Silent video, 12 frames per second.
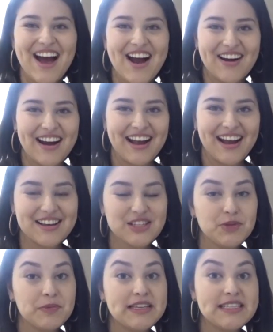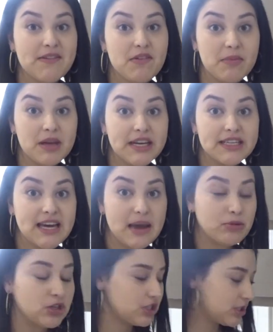All right guys, so my 7-minute
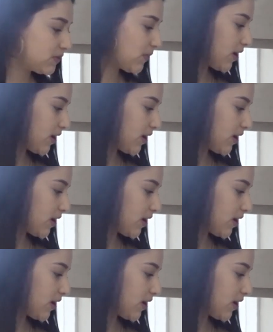timer just